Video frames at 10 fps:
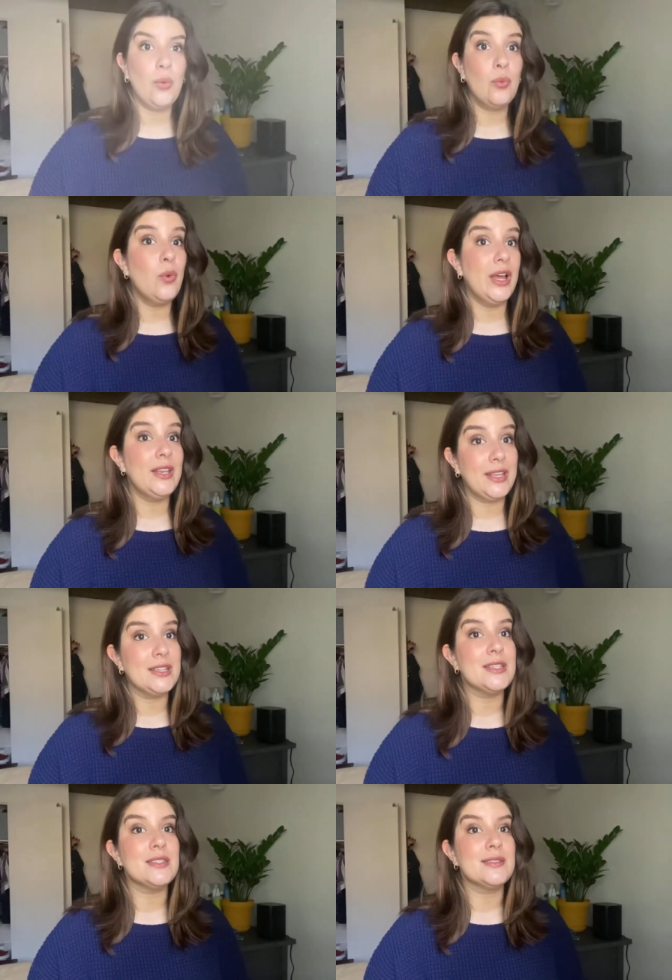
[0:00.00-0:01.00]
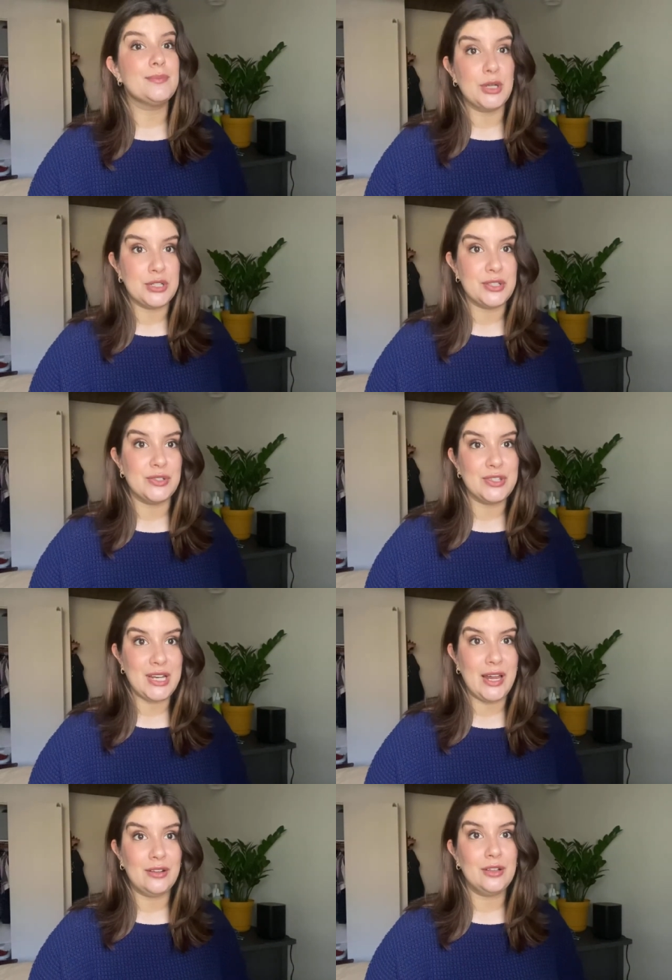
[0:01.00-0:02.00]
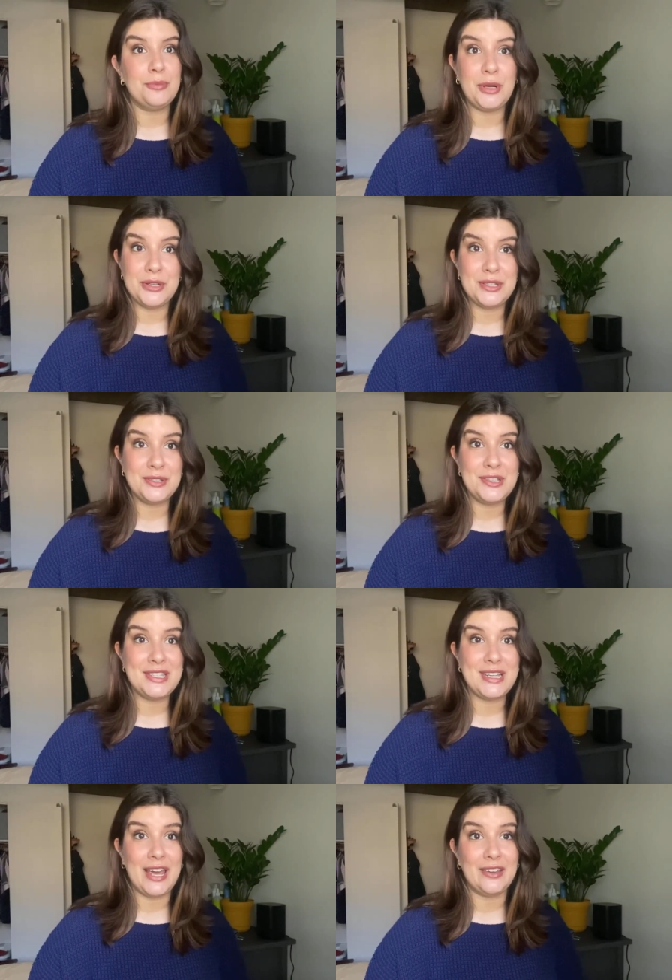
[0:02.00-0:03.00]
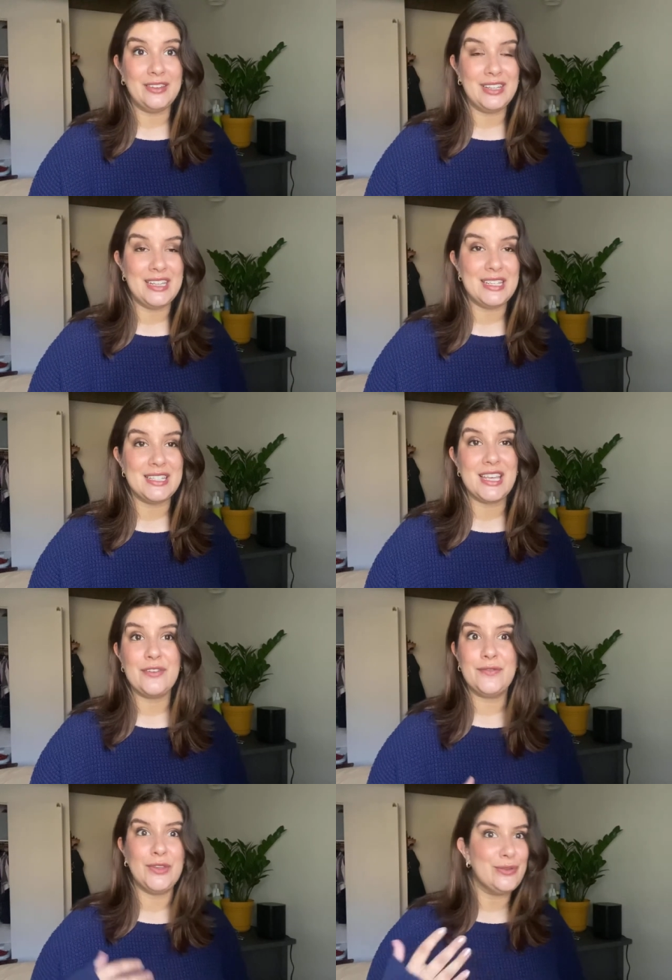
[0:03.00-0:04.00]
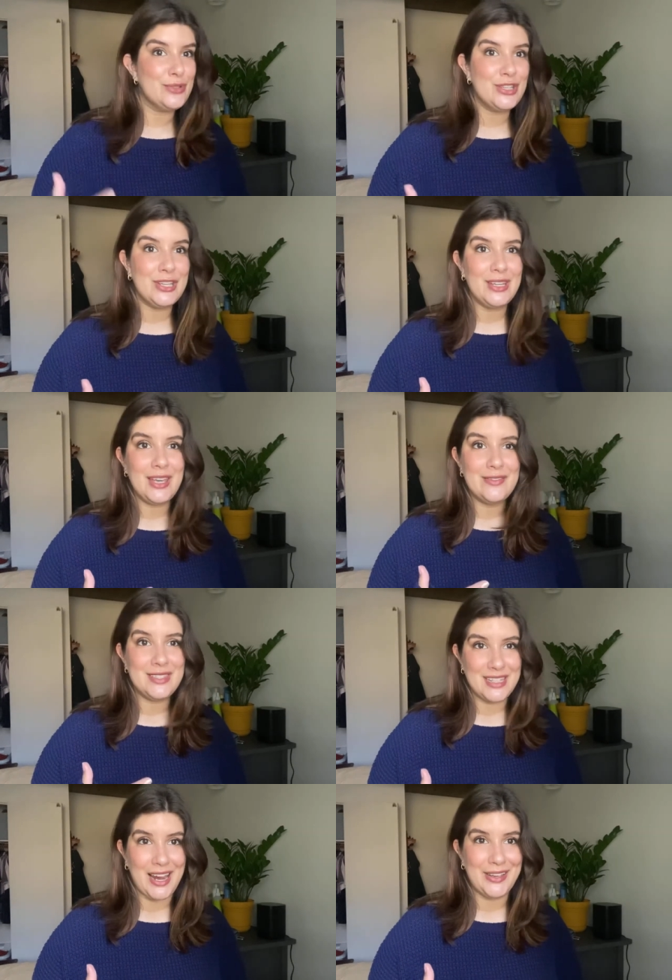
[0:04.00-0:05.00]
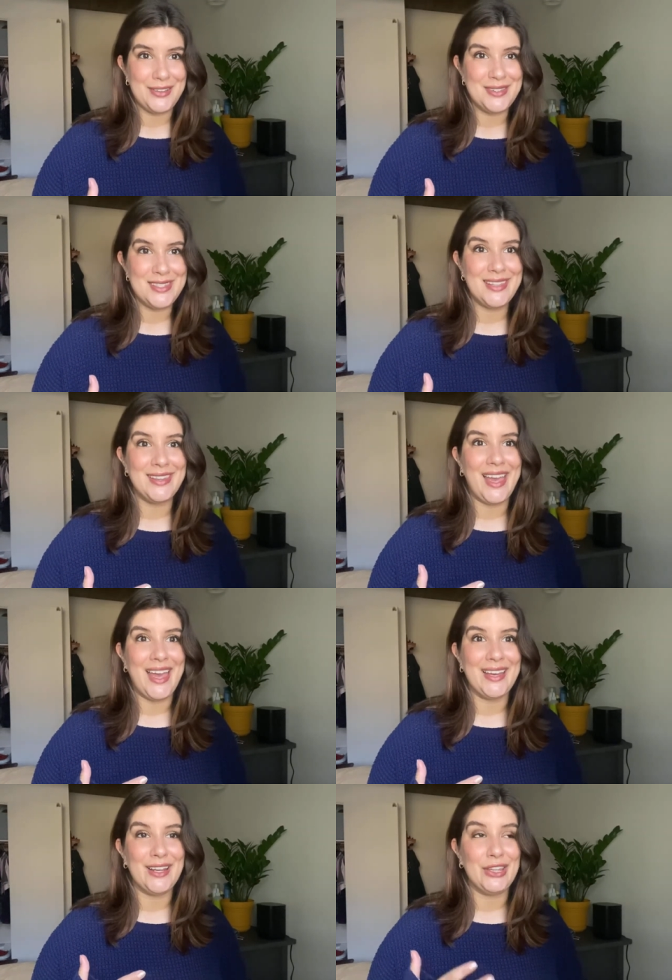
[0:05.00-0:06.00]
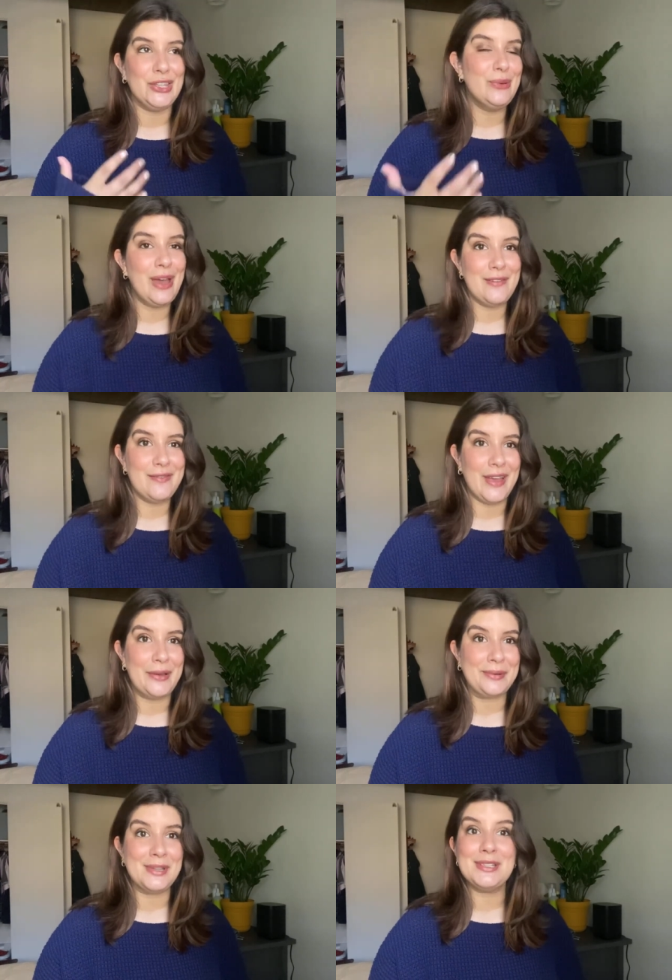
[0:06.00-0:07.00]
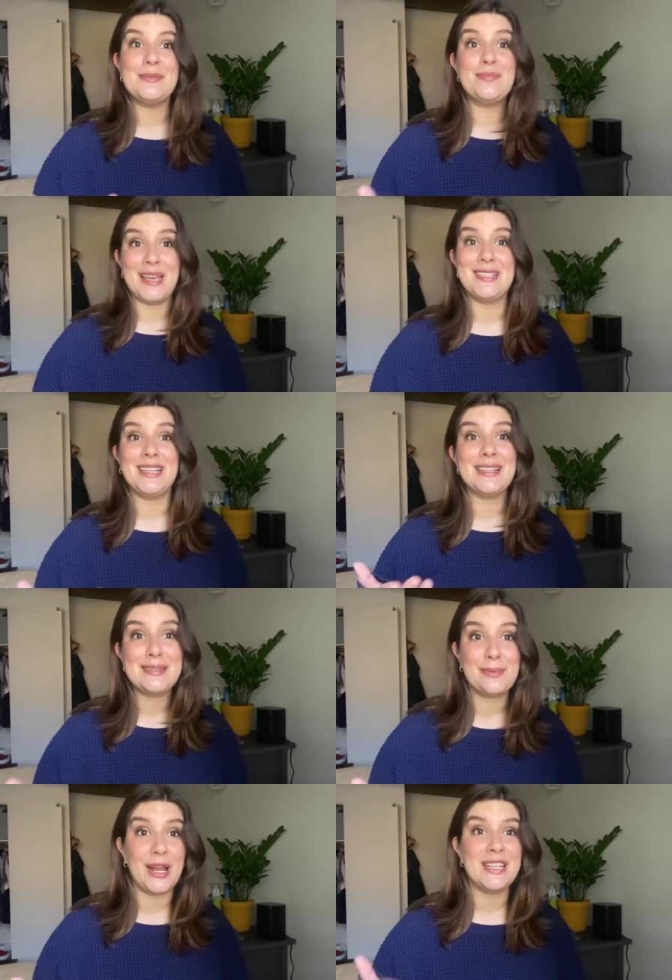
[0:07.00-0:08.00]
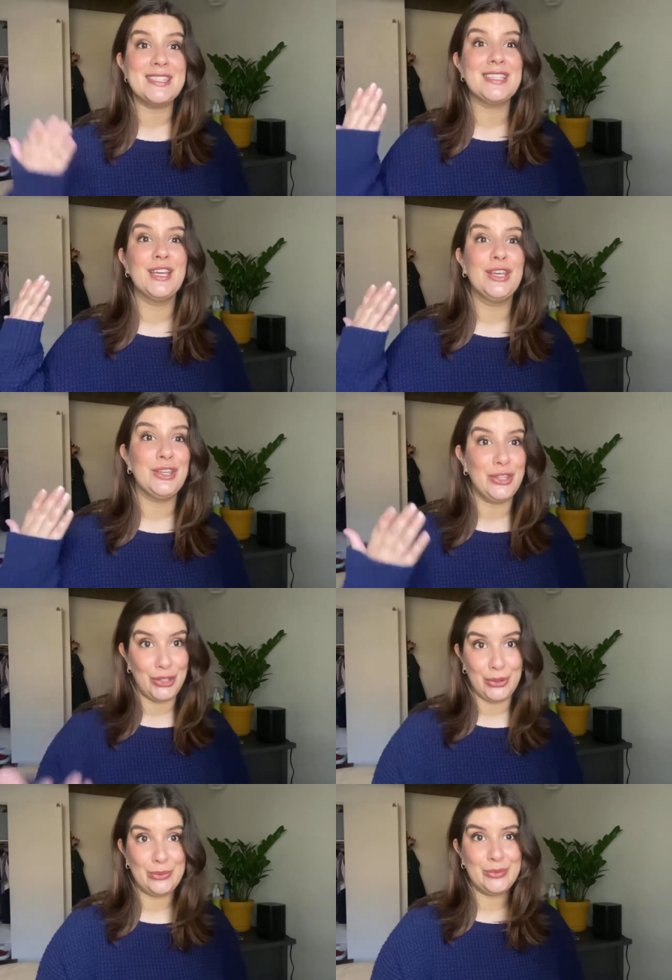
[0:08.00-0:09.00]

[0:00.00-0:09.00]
What is personal style? Personal style is a fusion of styles that you have found to best express you.